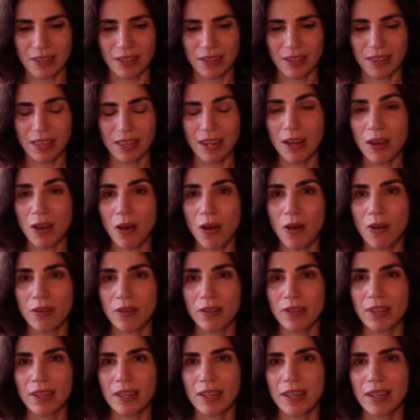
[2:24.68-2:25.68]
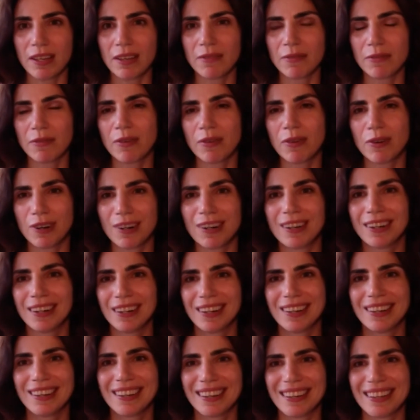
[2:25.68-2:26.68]
longing for
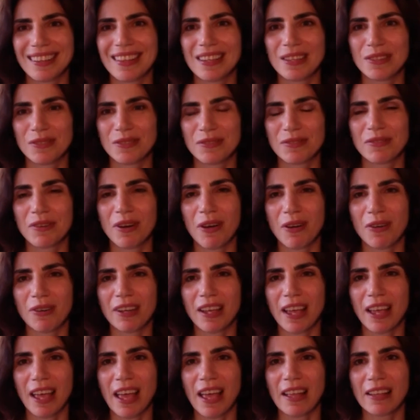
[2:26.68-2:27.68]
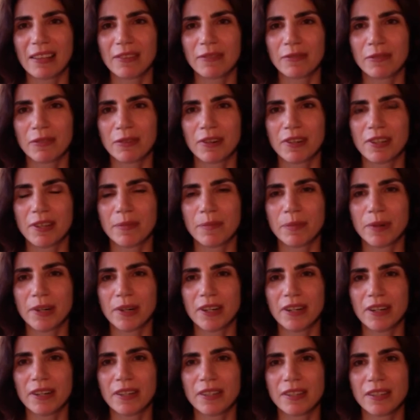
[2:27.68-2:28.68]
the strong hand, for the
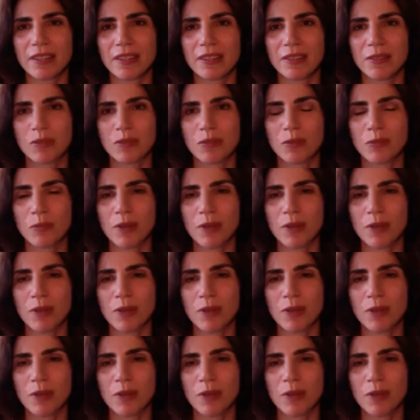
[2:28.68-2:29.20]
person who